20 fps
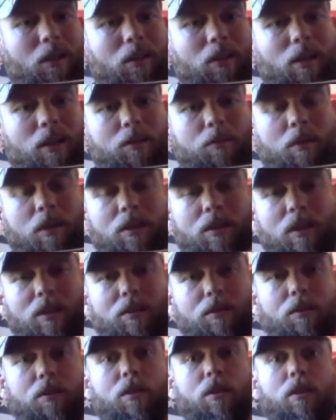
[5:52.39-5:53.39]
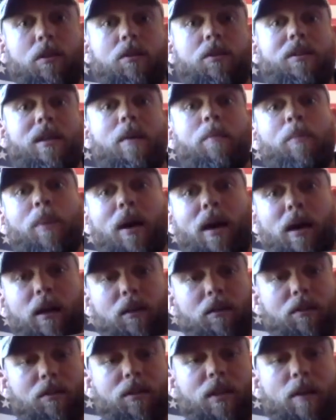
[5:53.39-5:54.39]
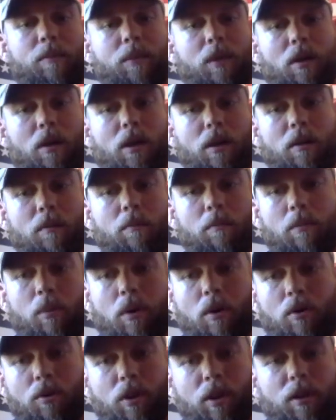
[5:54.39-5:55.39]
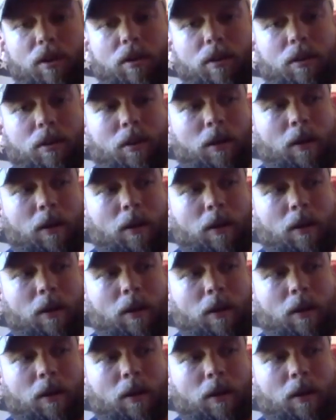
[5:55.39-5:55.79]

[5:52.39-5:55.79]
And that's because I took a step back and stepped on it and broke it.